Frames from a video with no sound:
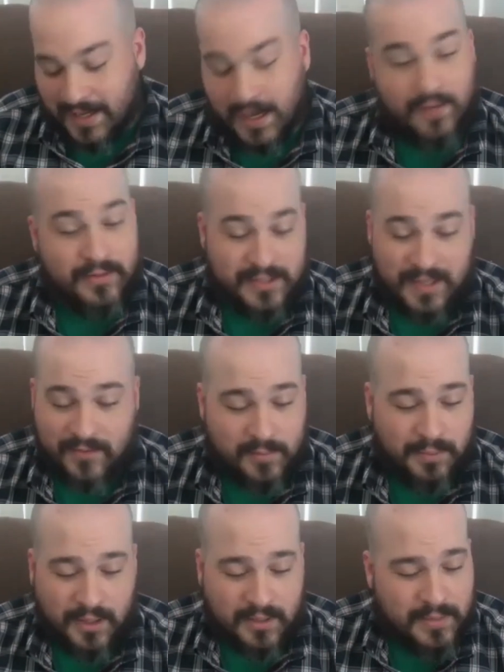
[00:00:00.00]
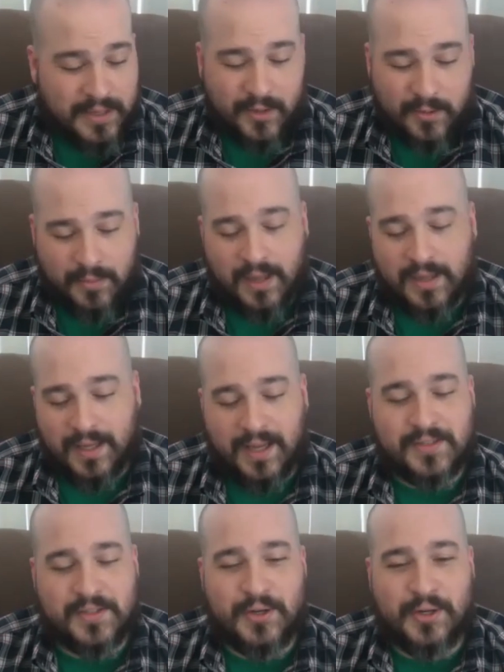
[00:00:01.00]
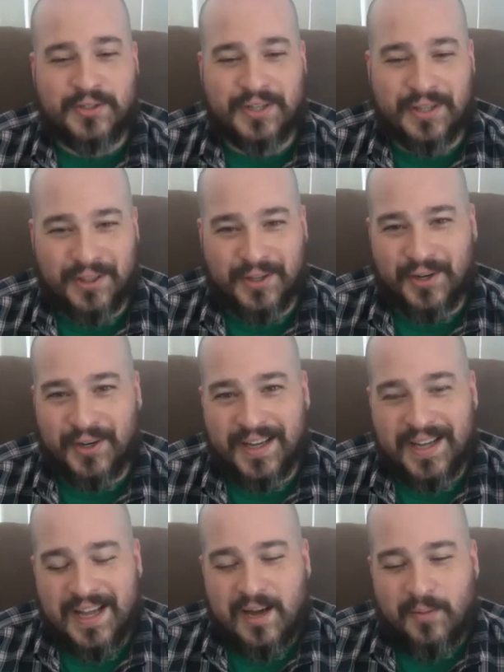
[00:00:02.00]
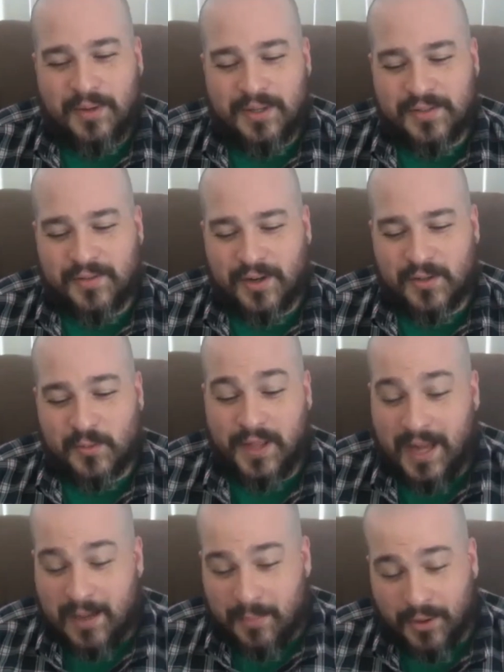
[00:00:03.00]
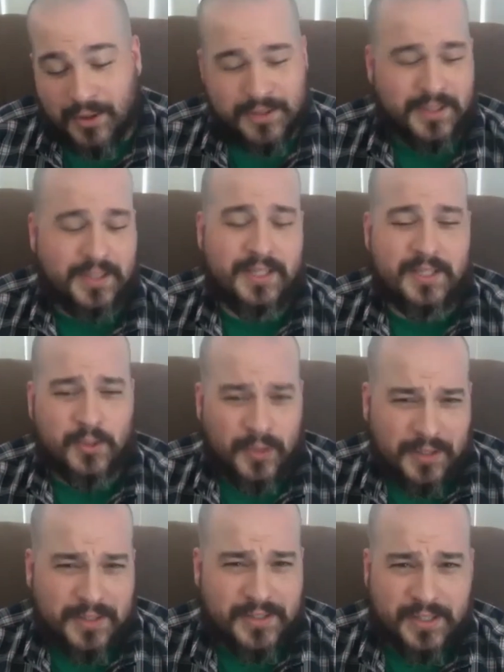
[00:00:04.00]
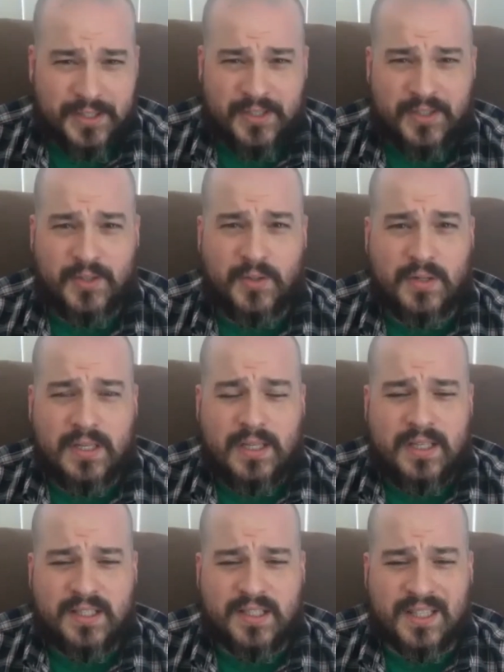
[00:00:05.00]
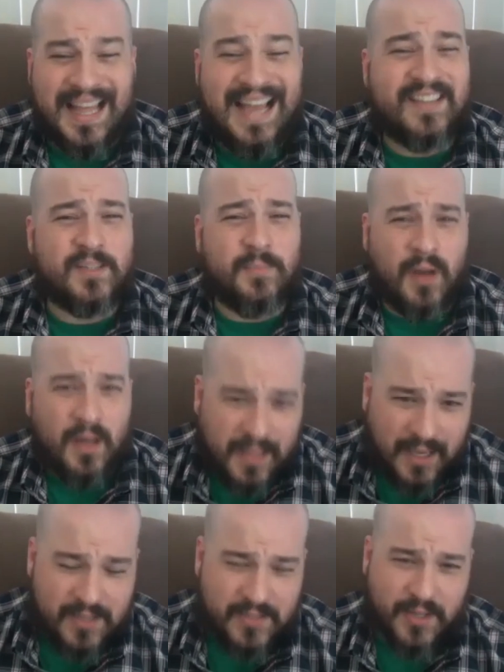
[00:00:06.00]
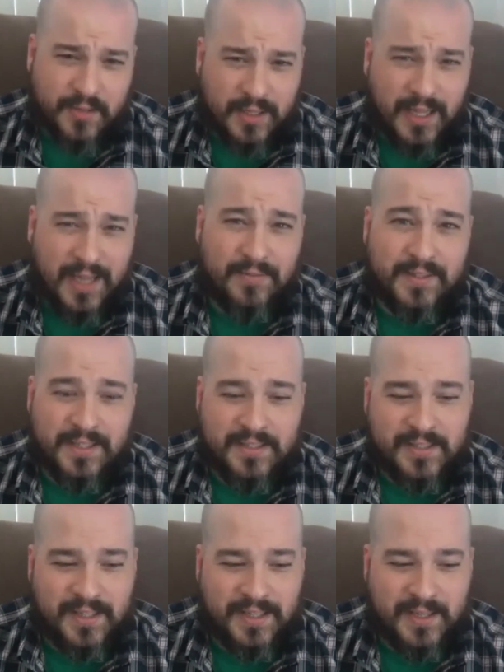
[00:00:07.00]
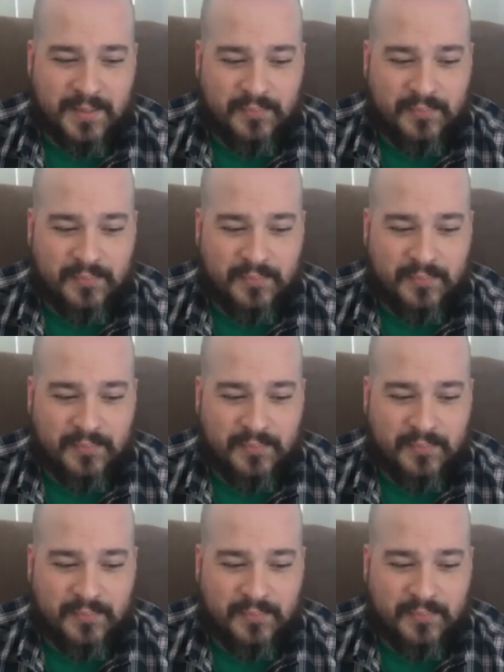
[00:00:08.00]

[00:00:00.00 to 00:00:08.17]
obviously have to plug my own podcast, Nerds in a Third. But as far as one that I personally enjoy listening to is Last Podcast on the Left. It's a